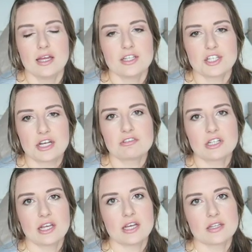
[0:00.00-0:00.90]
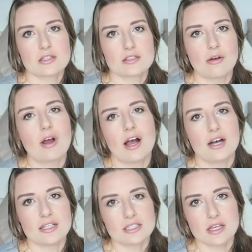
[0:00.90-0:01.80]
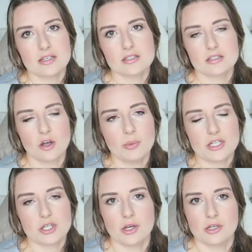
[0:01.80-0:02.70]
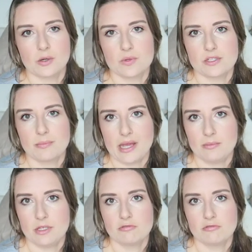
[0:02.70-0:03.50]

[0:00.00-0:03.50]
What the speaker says: in general, it is so hard. There's so much going on with your baby.